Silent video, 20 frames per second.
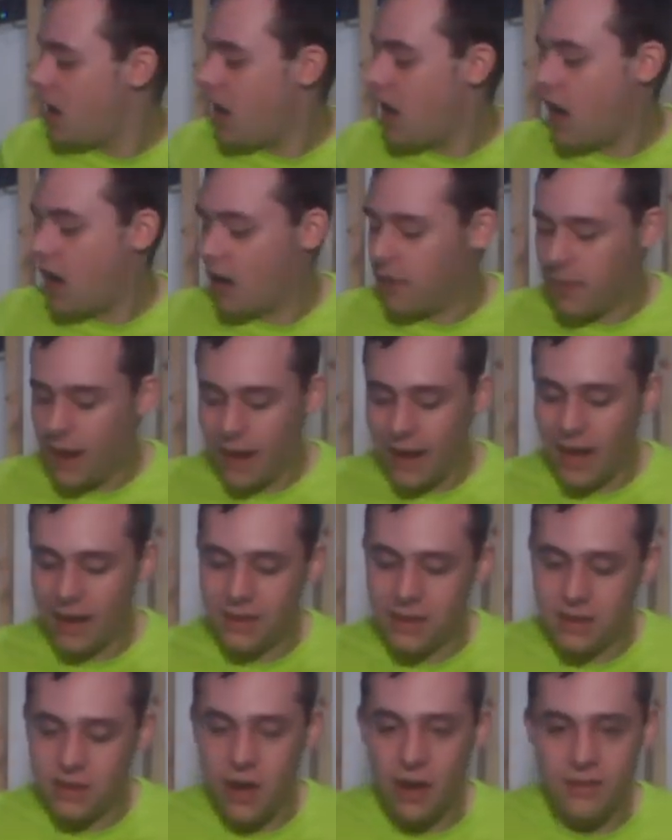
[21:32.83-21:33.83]
I
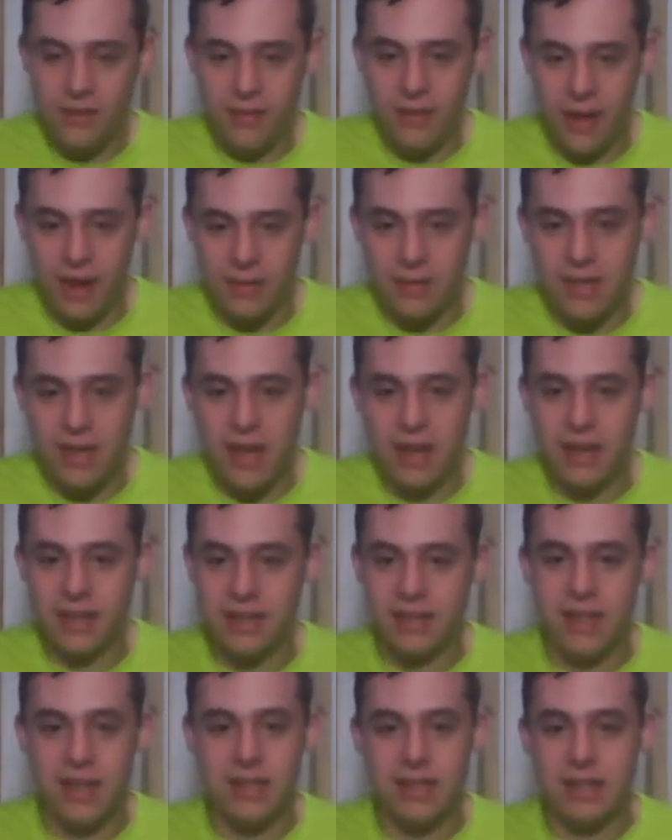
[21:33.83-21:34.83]
got this off of Amazon.
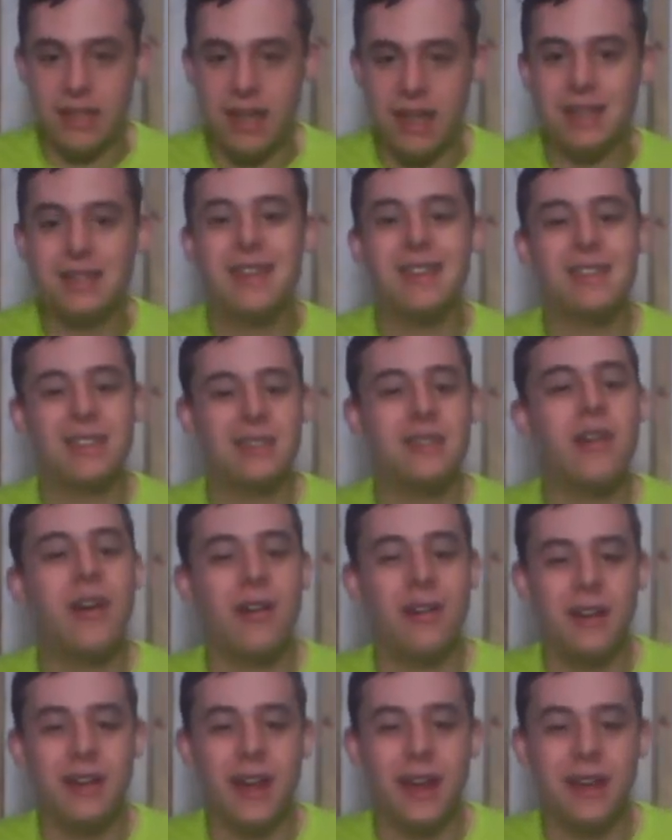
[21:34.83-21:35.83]
It says
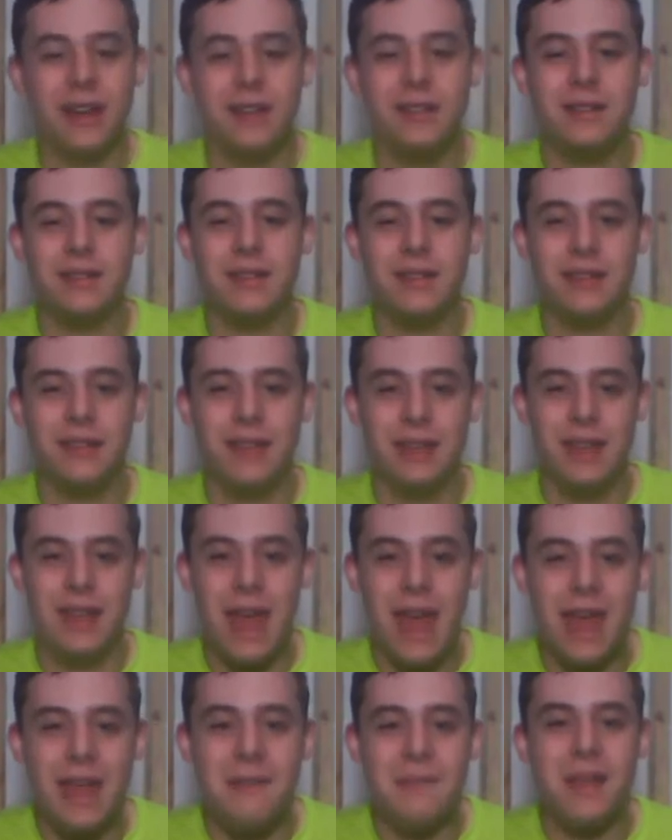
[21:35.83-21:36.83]
Starry Night
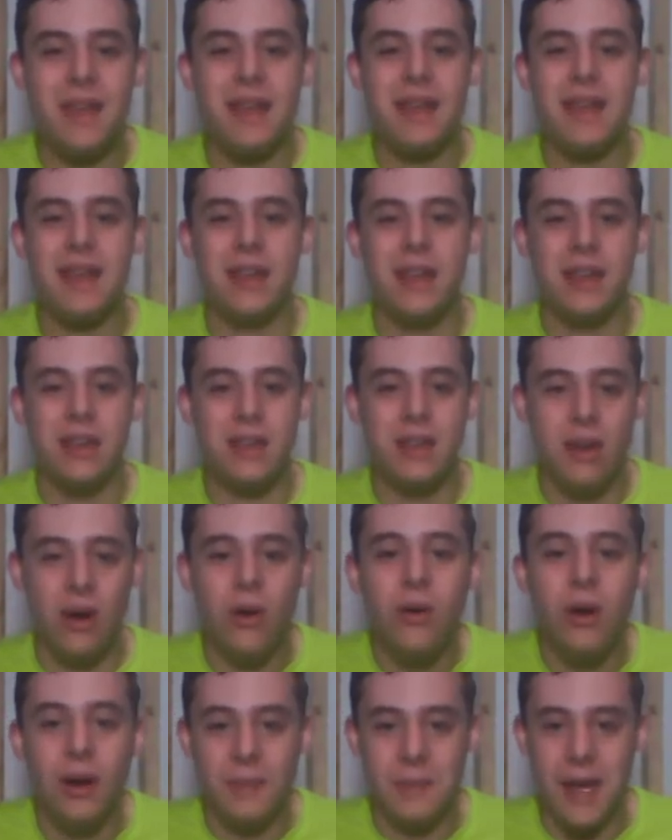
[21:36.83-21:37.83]
Gaming
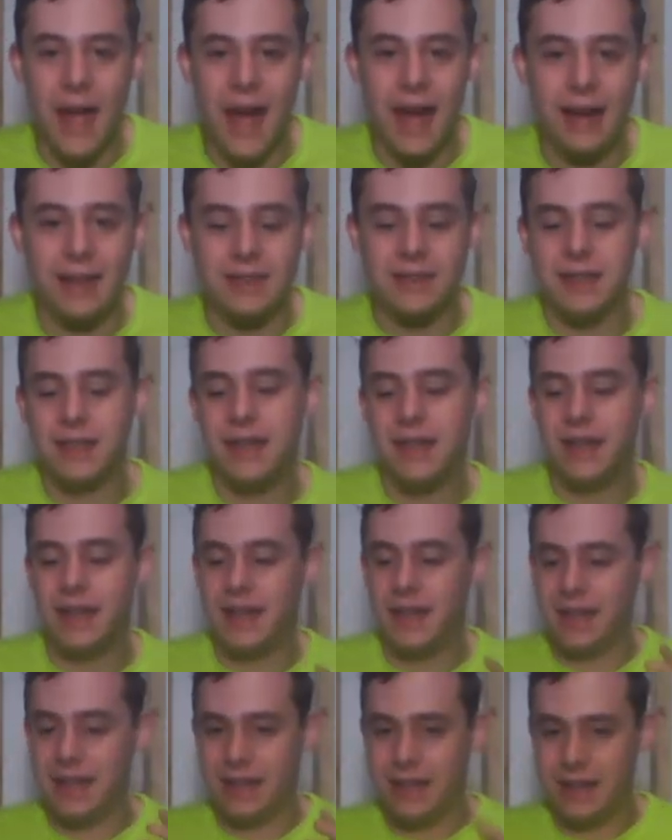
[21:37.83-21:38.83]
Yoga Mat.
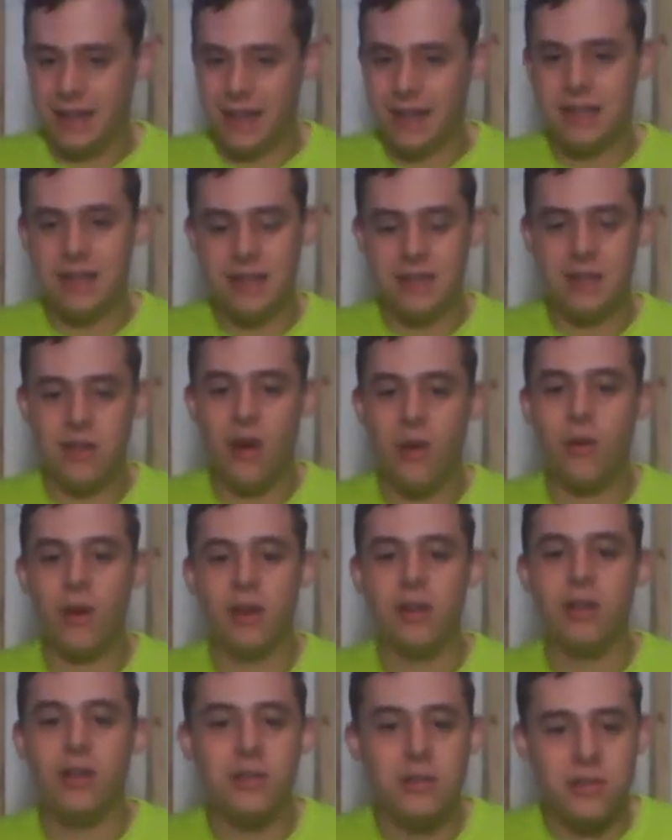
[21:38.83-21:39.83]
This is nowhere
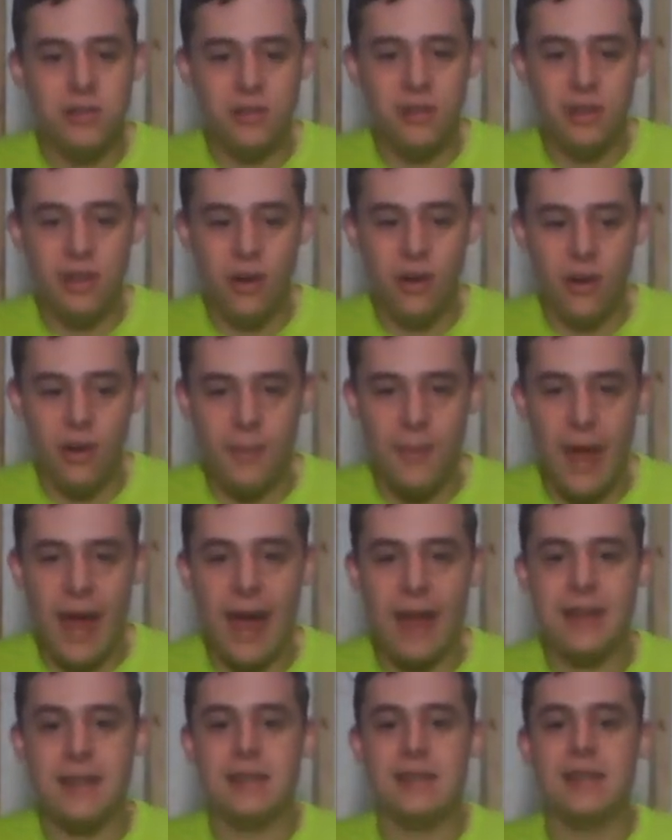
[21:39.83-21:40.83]
close to a yoga
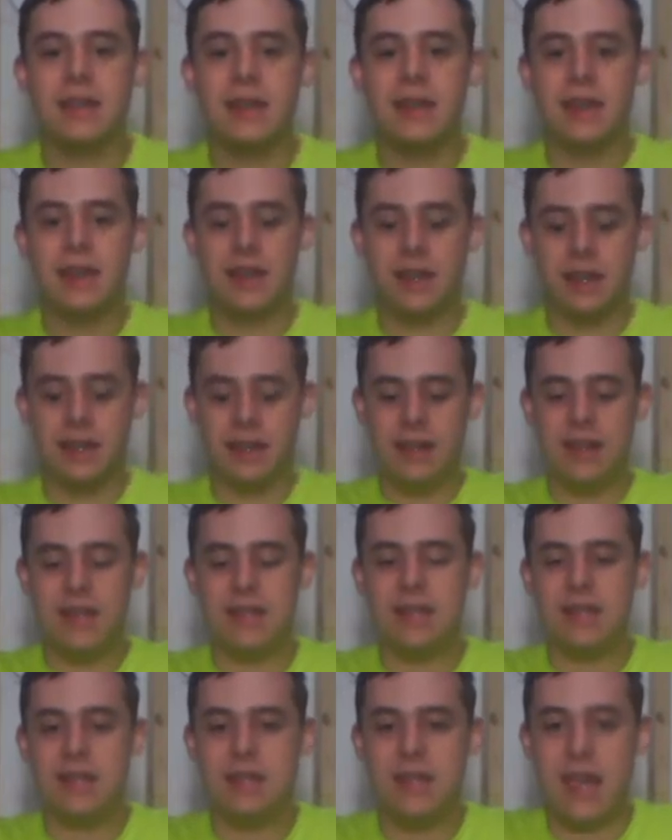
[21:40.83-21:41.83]
mat.
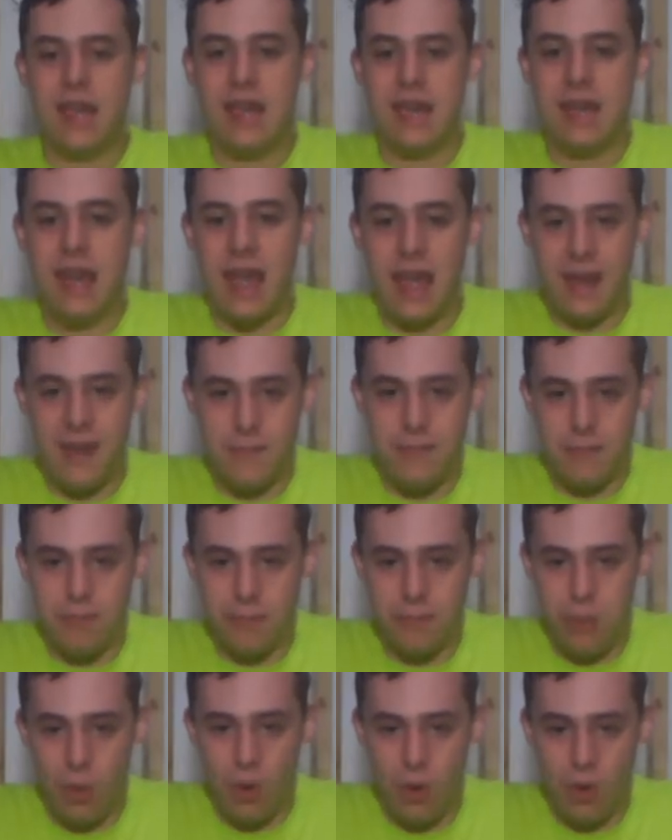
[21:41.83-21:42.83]
This is a game
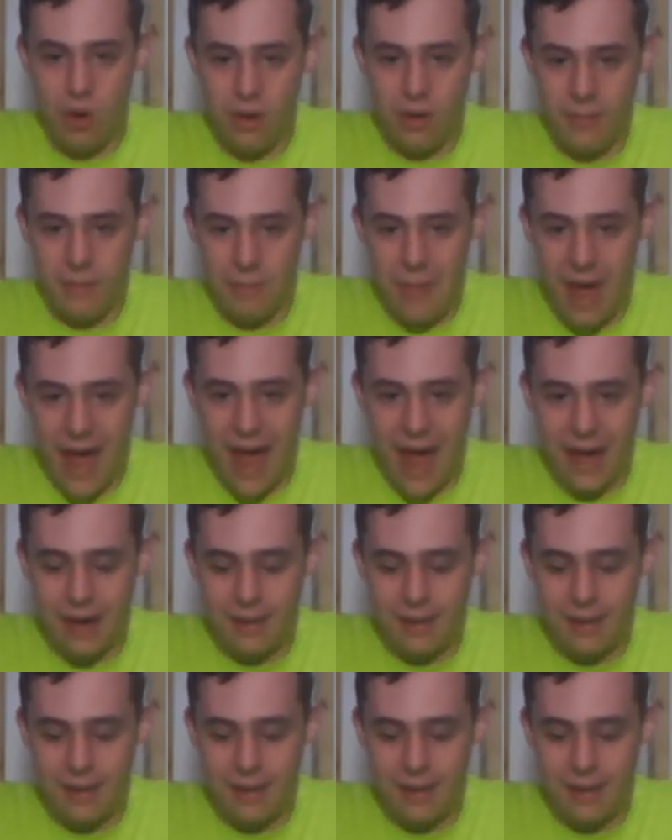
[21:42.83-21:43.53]
board map.